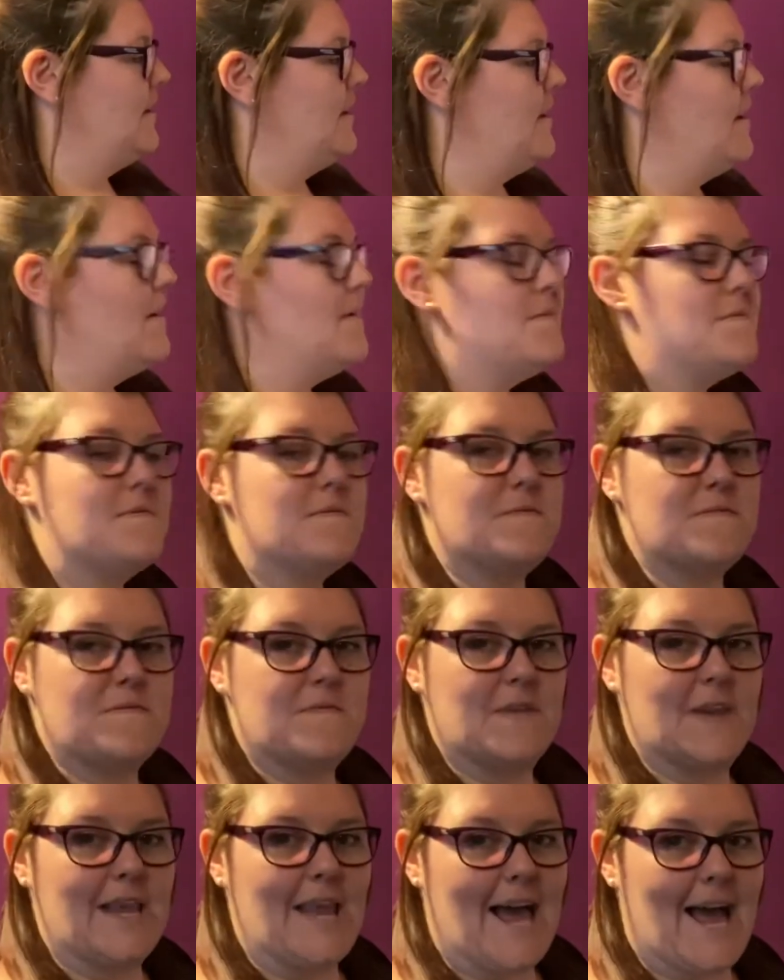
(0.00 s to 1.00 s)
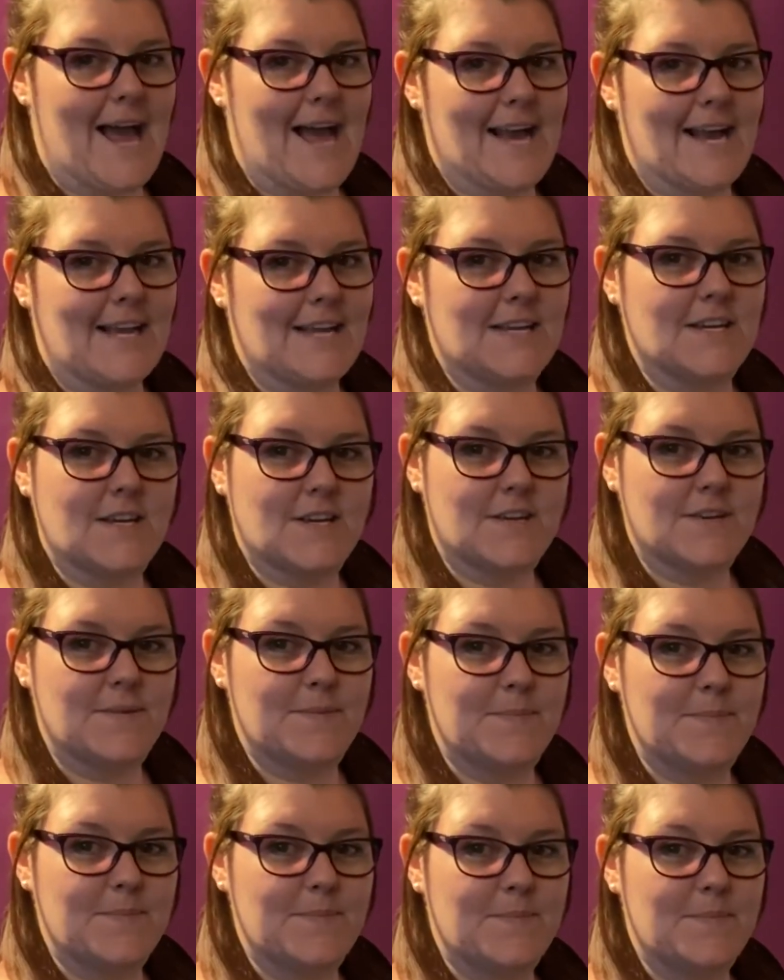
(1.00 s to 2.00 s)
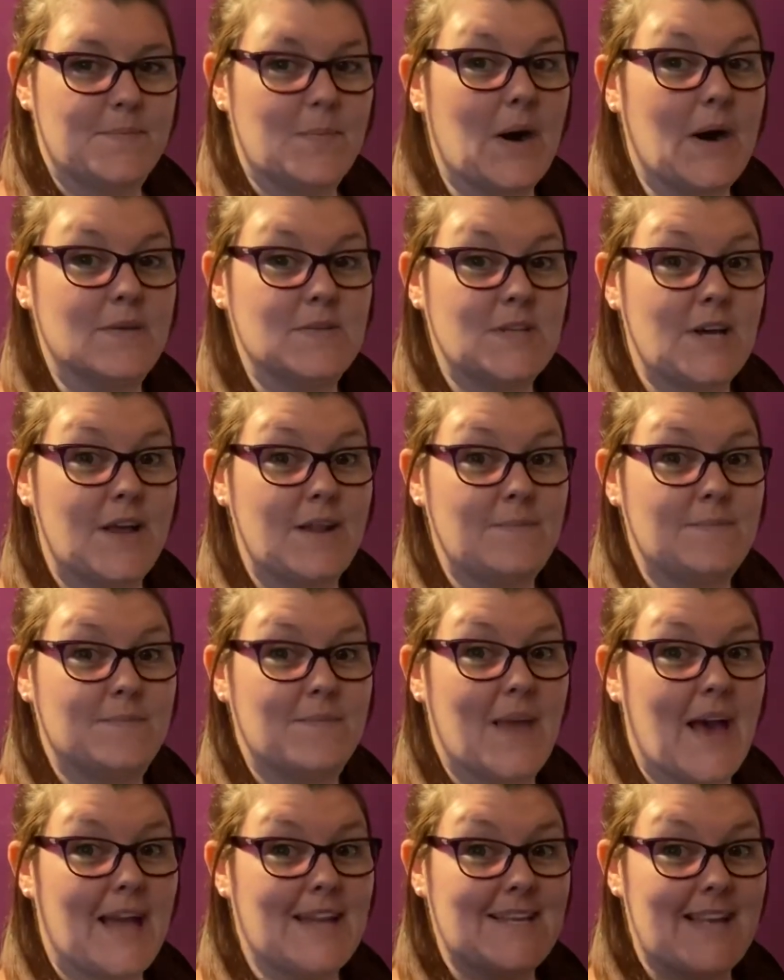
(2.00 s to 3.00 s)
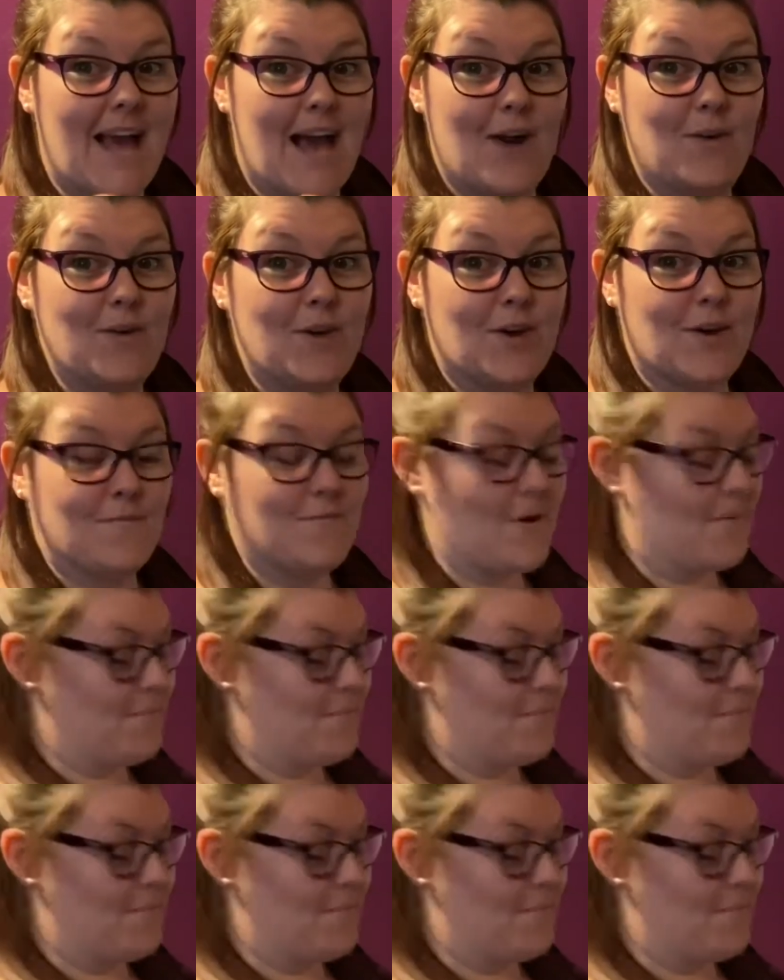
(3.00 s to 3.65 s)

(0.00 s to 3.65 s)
Flag. Well done. And now you can rub your